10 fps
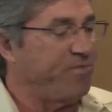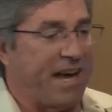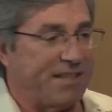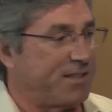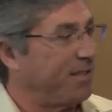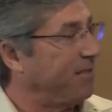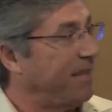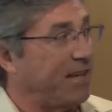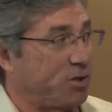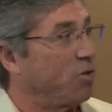
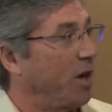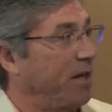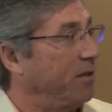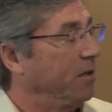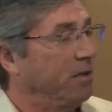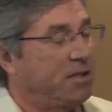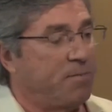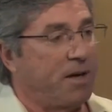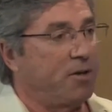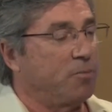that's great. It's
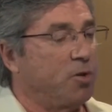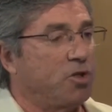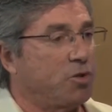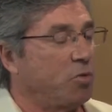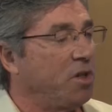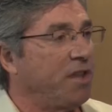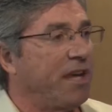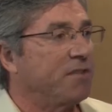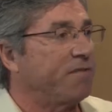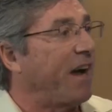better to push 3
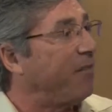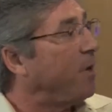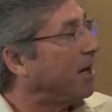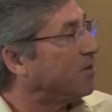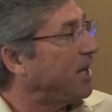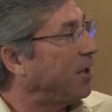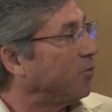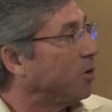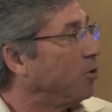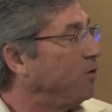things 5 miles down the
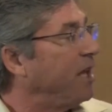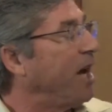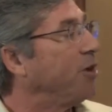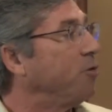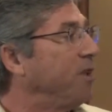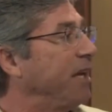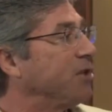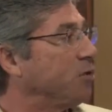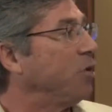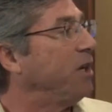road than 100
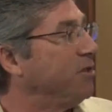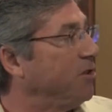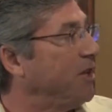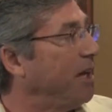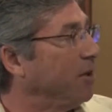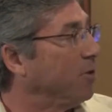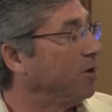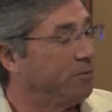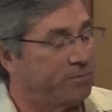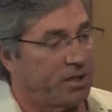things 3 inches down the
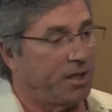road.